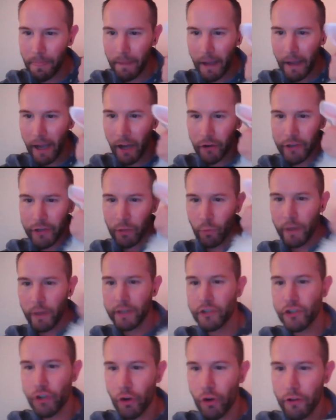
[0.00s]
how can we
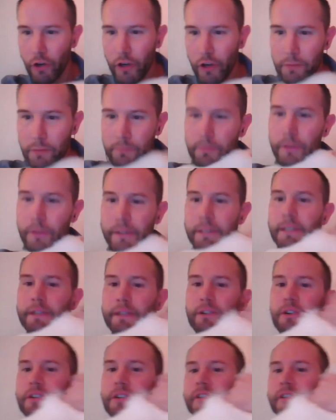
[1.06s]
ensure they're completing their